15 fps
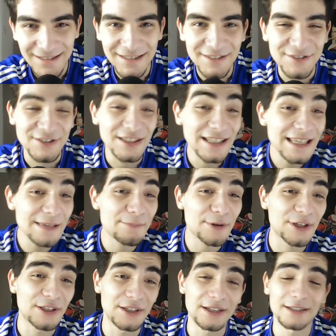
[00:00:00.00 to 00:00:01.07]

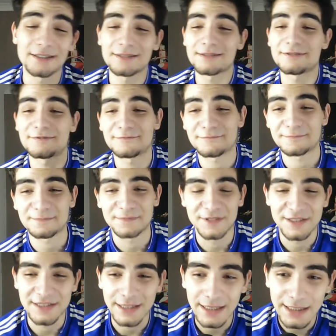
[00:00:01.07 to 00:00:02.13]
Saliba,
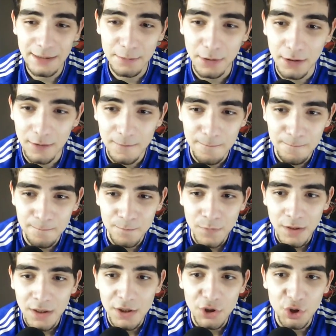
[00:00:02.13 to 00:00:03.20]
Saliba.
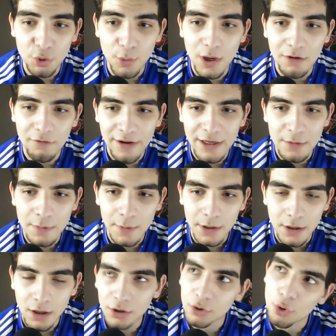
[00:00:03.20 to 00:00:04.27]
Do I rate
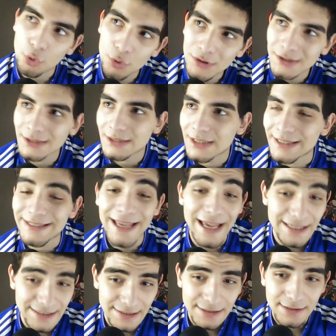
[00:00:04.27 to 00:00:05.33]
Upamecano?
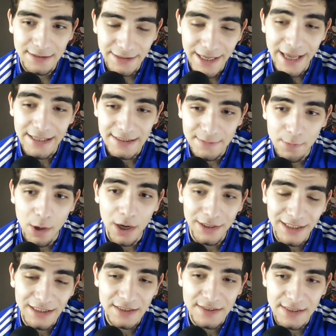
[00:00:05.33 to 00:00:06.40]
Yes, but I
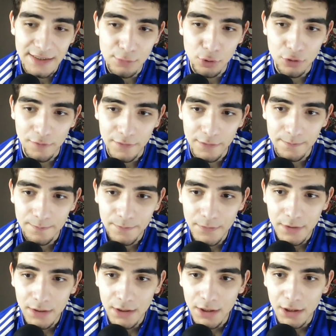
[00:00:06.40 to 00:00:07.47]
need to see more of him.
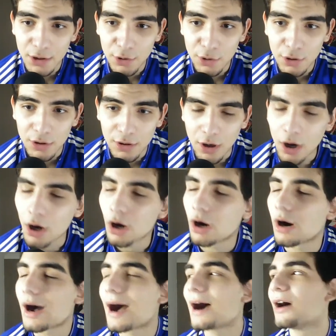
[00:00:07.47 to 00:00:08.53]

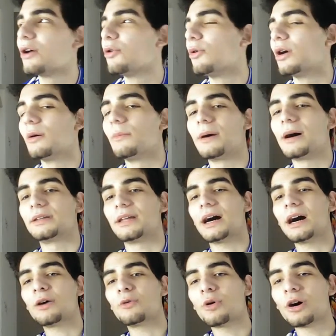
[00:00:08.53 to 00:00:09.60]
Oh, Aouar, man.
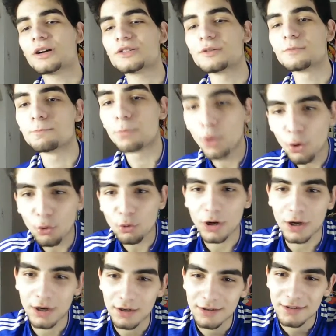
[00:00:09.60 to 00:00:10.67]
Aouar is a
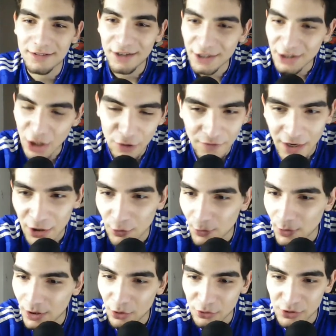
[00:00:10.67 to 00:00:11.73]
baller. I love
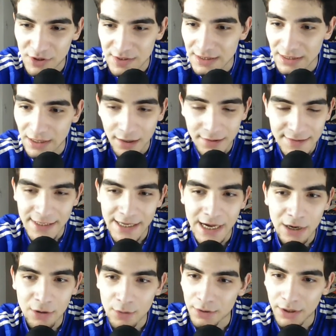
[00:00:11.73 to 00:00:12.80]
Aouar. Honestly, I'll take
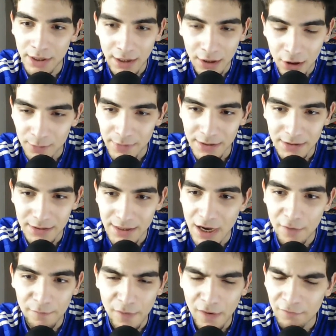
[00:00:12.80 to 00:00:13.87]
Aouar in a heartbeat.
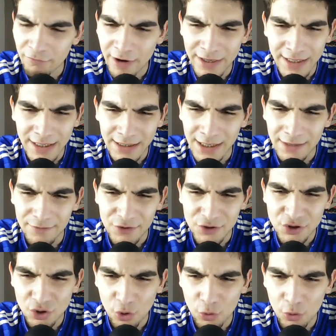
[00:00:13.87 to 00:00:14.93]
I've rated that guy for
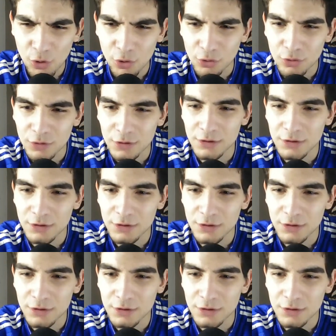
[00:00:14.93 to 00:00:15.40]
so long.